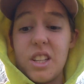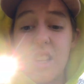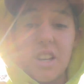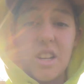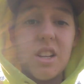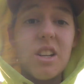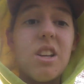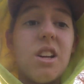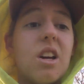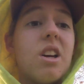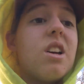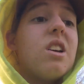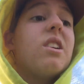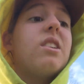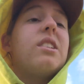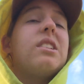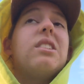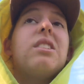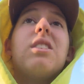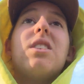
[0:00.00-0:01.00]
that
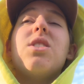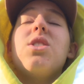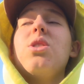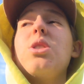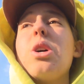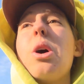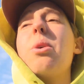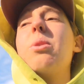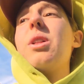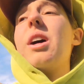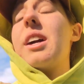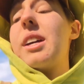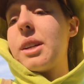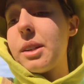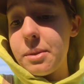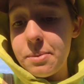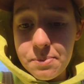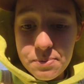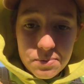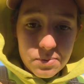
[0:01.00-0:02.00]
you don't like.